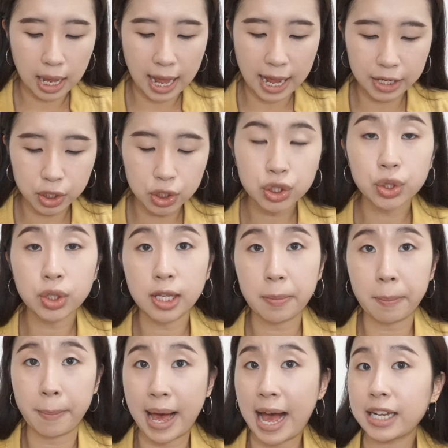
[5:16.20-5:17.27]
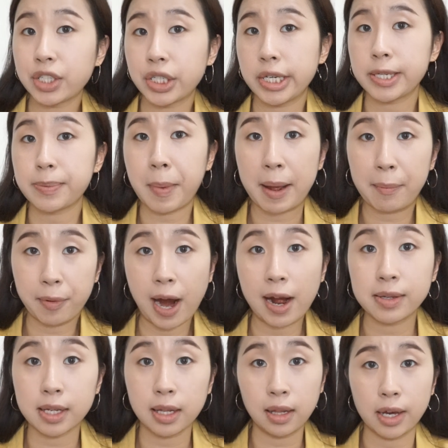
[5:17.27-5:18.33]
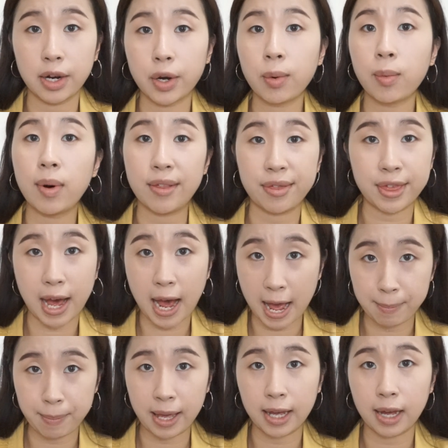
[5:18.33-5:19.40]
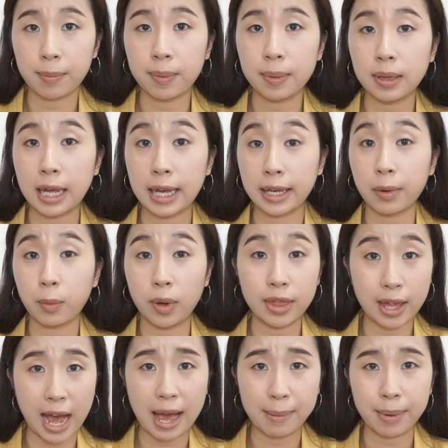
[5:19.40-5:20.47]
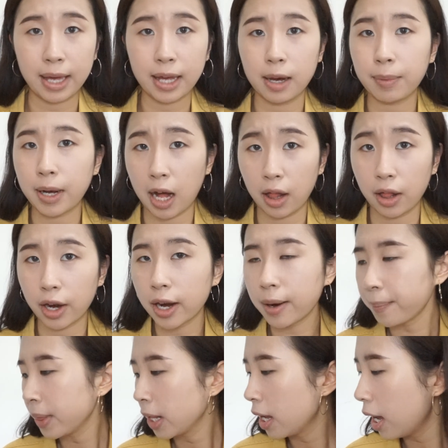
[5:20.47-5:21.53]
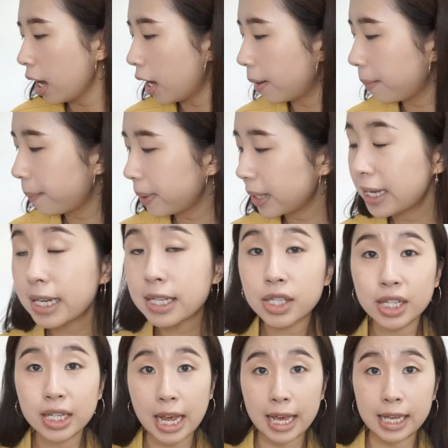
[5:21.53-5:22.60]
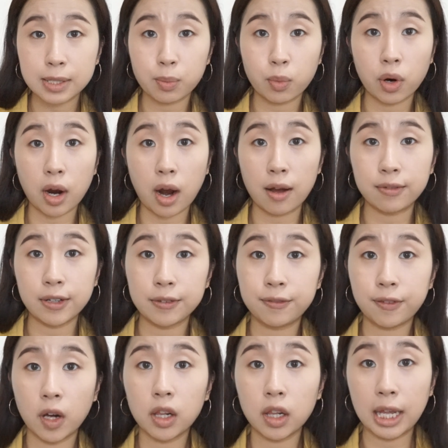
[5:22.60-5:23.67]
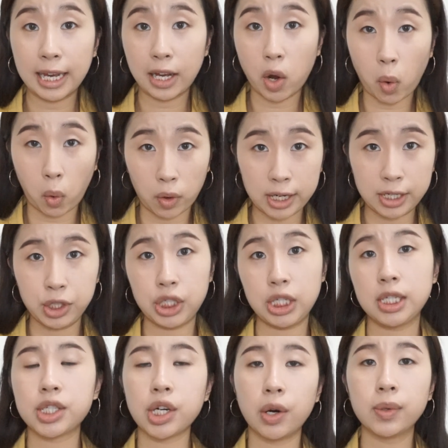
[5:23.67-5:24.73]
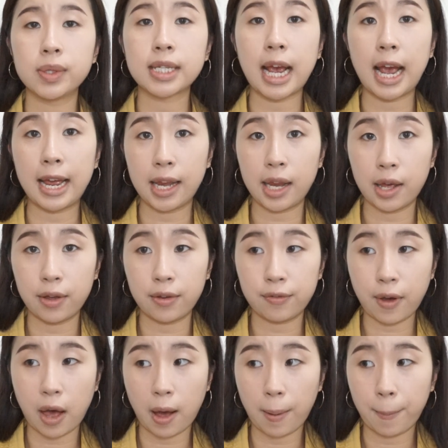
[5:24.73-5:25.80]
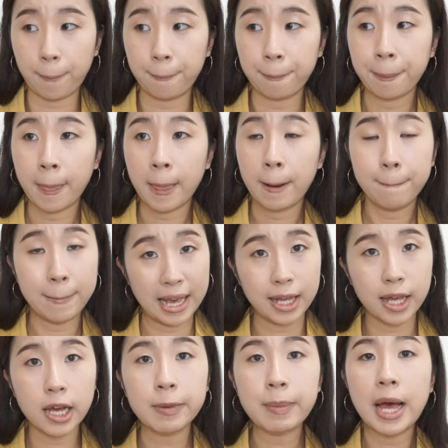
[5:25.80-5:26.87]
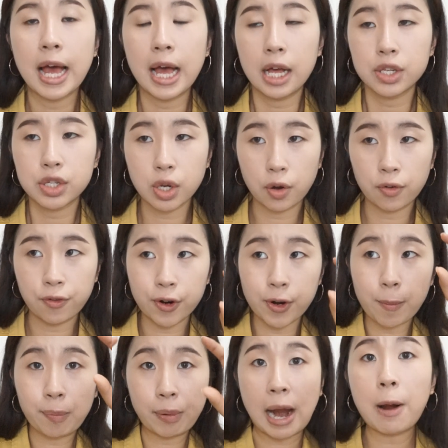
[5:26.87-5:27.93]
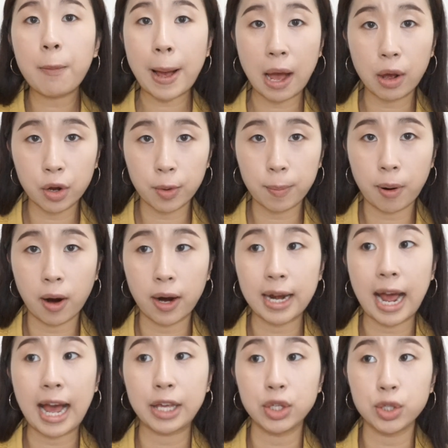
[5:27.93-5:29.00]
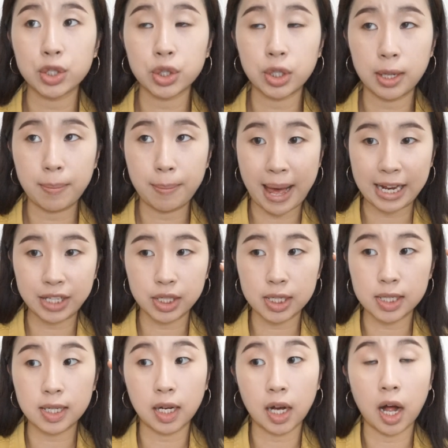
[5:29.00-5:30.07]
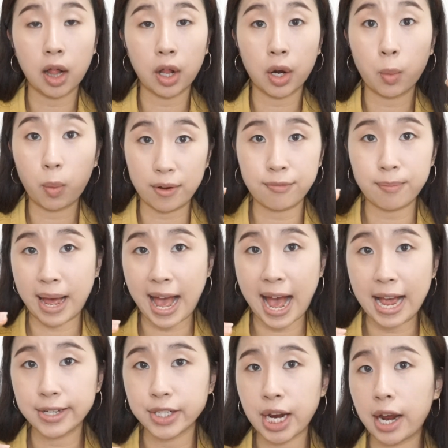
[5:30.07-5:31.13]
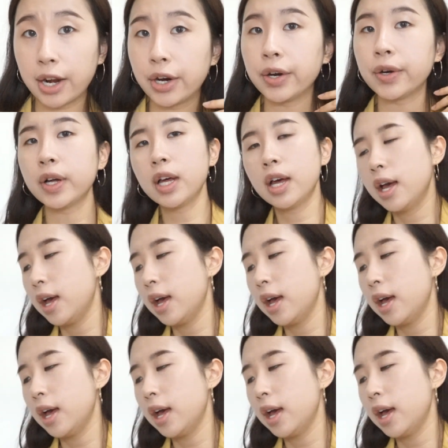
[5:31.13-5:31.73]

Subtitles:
I usually matches my brows a little with the eye makeup, like with the eye makeup color. Because today is more of a fall like orangey tones kind of makeup. So for the brow powder part, I usually matches the color with my eyeshadow.